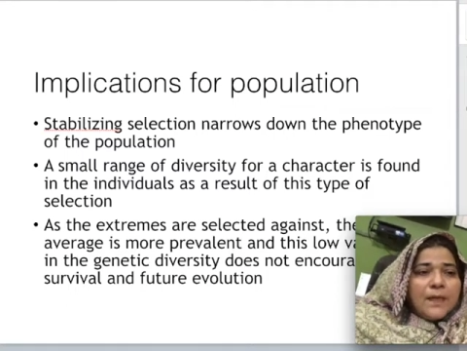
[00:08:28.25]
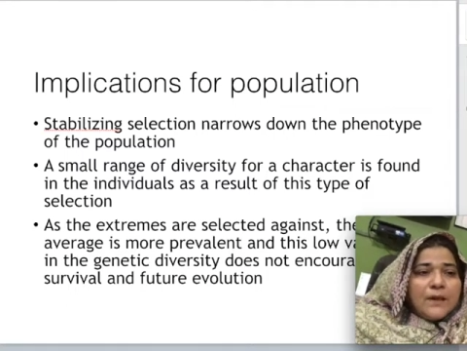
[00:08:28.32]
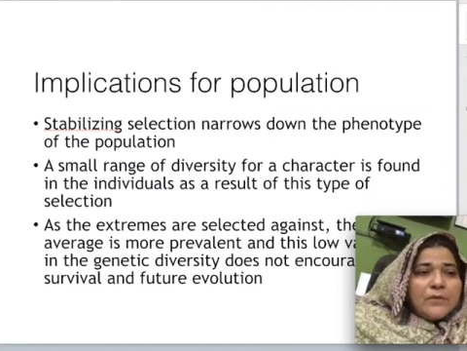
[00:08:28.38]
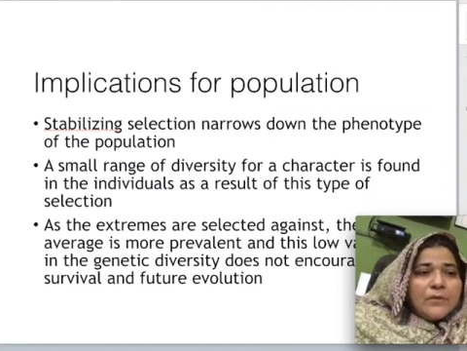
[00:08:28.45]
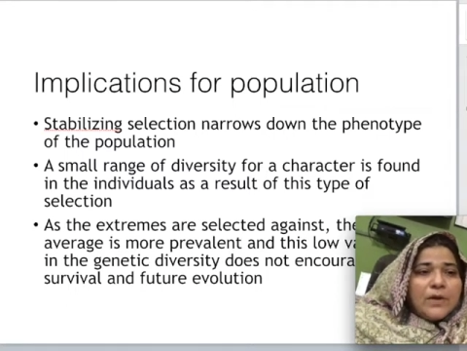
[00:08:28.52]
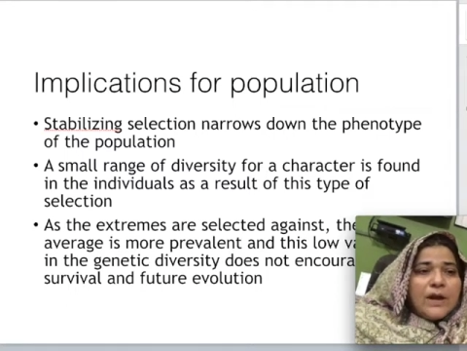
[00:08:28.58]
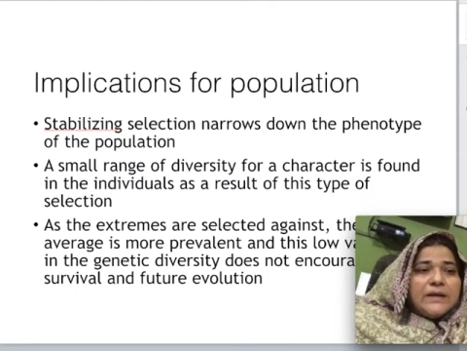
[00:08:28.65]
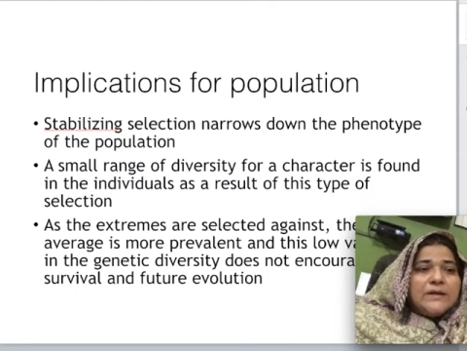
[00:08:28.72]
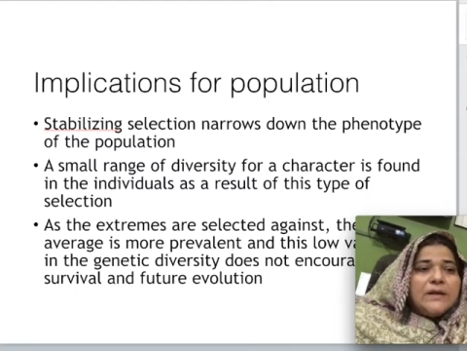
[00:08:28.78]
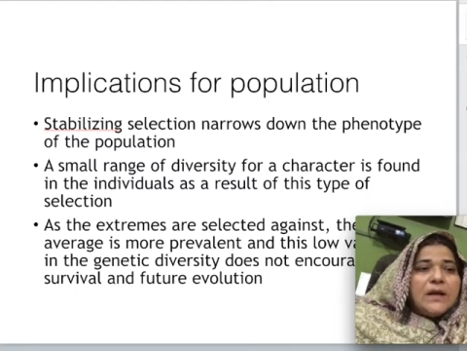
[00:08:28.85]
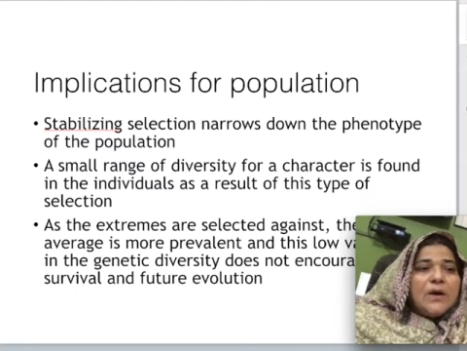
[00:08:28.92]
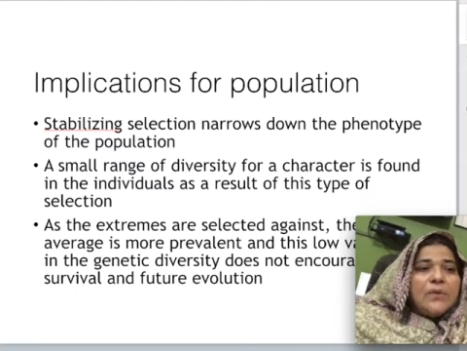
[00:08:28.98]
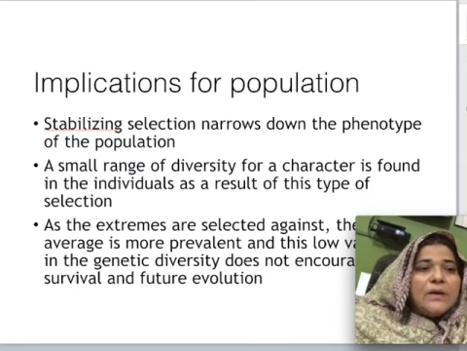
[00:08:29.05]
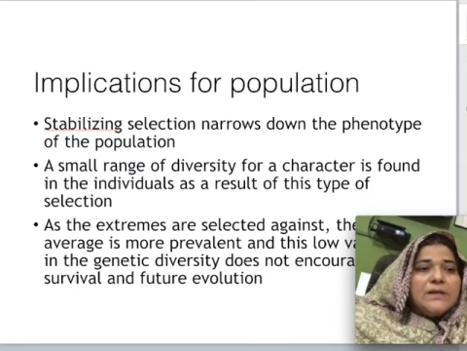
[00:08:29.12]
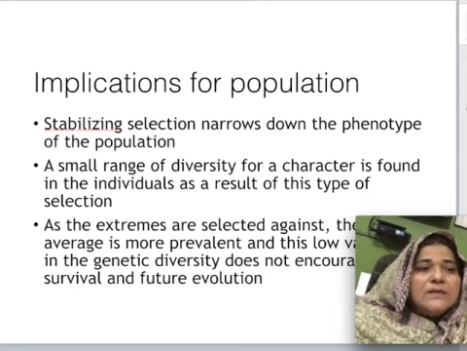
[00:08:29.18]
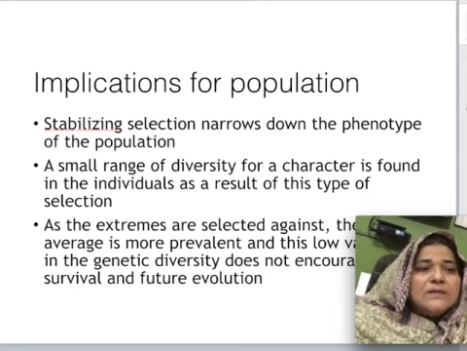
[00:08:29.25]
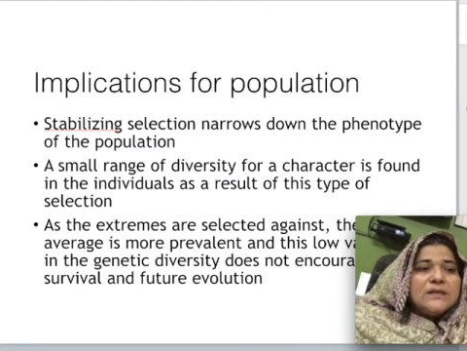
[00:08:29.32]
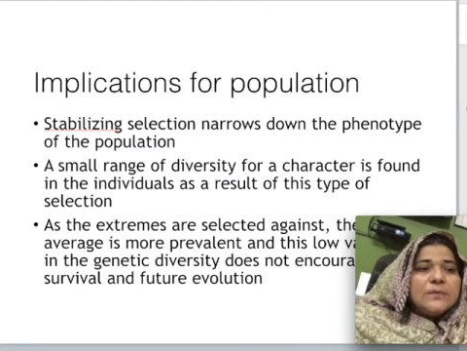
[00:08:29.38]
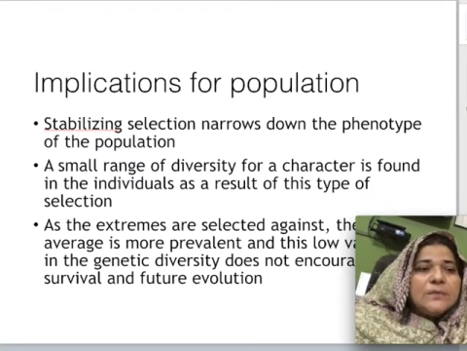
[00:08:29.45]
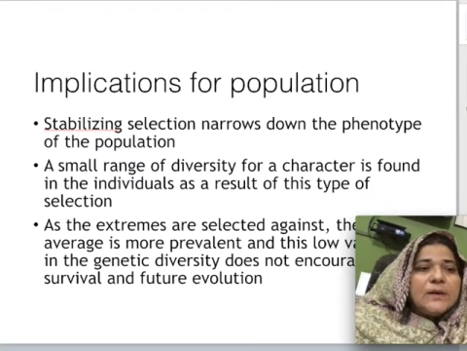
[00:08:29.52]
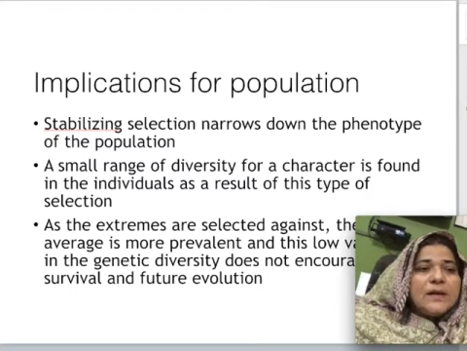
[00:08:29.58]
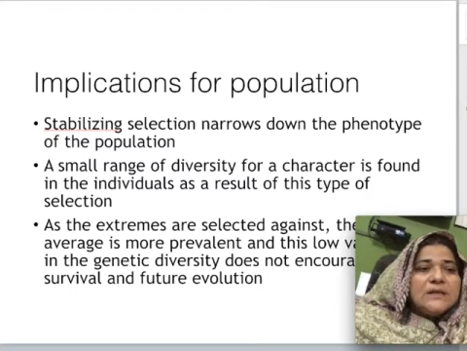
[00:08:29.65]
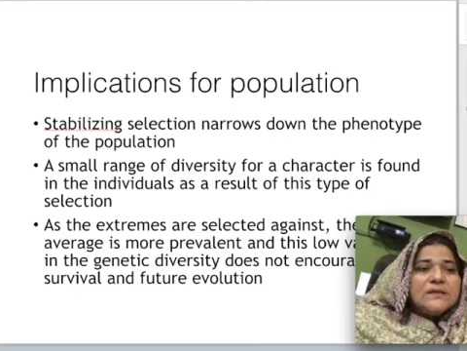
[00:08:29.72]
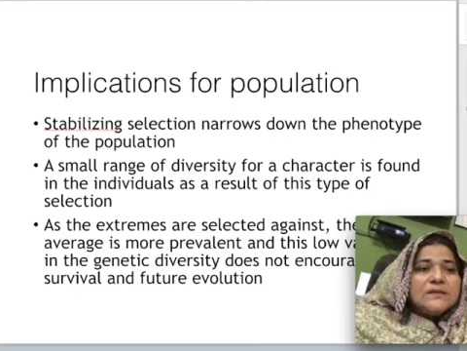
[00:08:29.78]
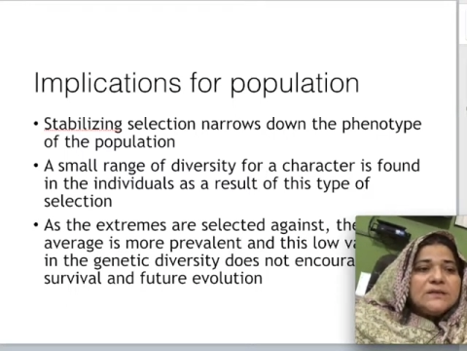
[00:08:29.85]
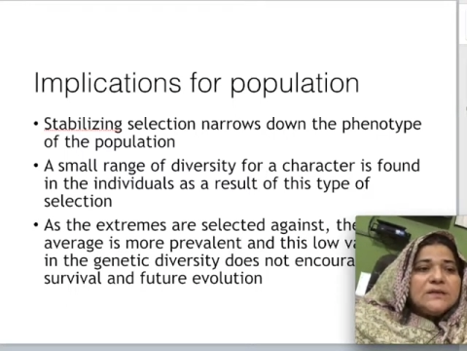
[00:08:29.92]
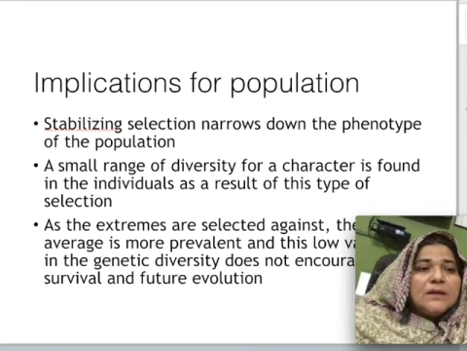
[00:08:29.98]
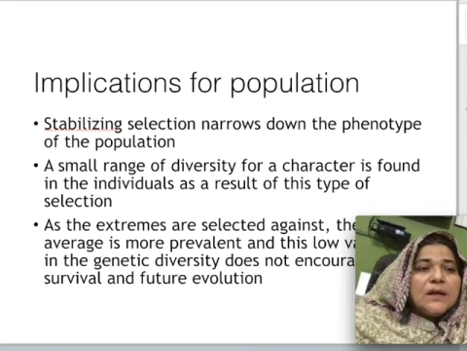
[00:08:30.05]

right now in stabilizing.